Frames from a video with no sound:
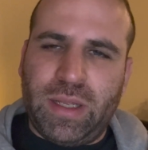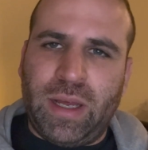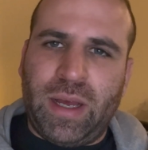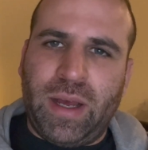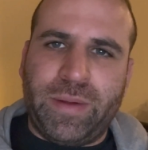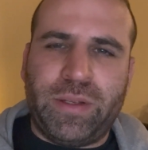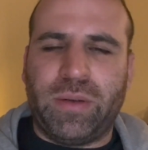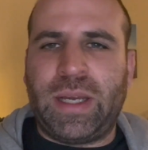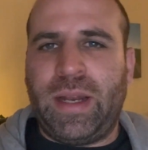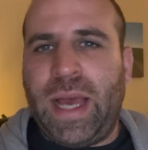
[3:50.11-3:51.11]

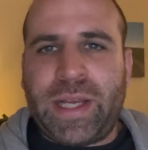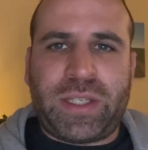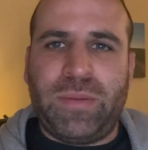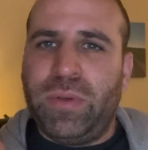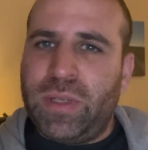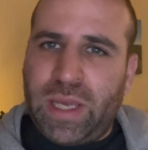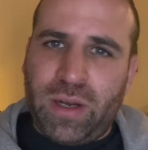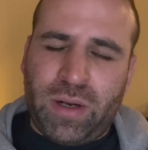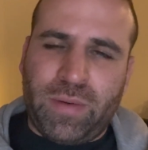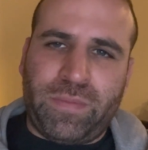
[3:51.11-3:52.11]
kind of
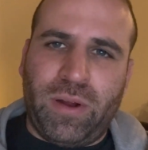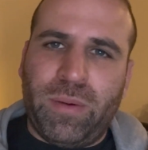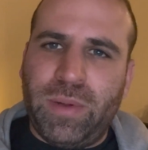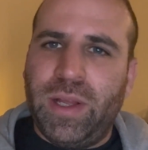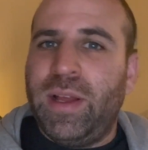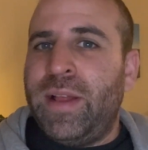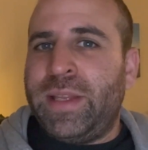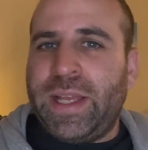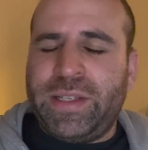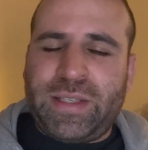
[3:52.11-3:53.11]
excommunicated her from
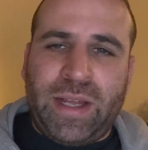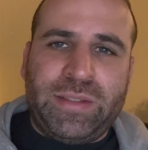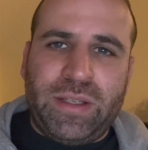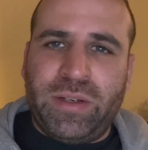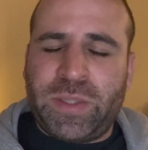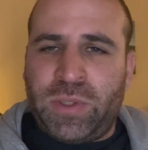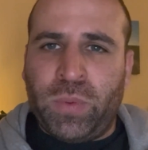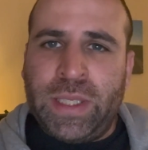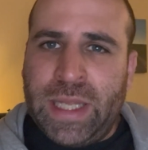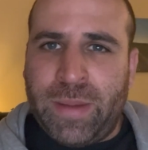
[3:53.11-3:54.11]
the inside dealings
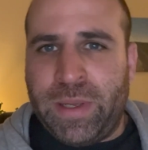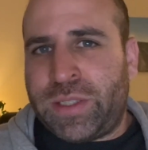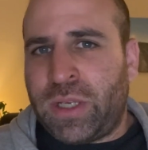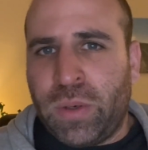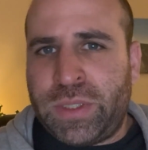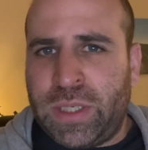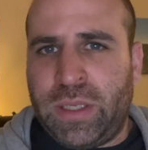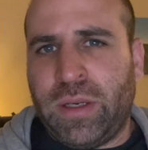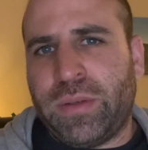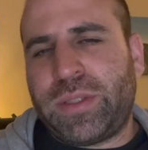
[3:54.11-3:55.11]
between them as
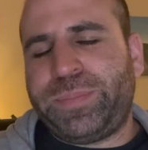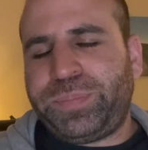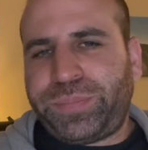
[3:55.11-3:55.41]
co-CEOs.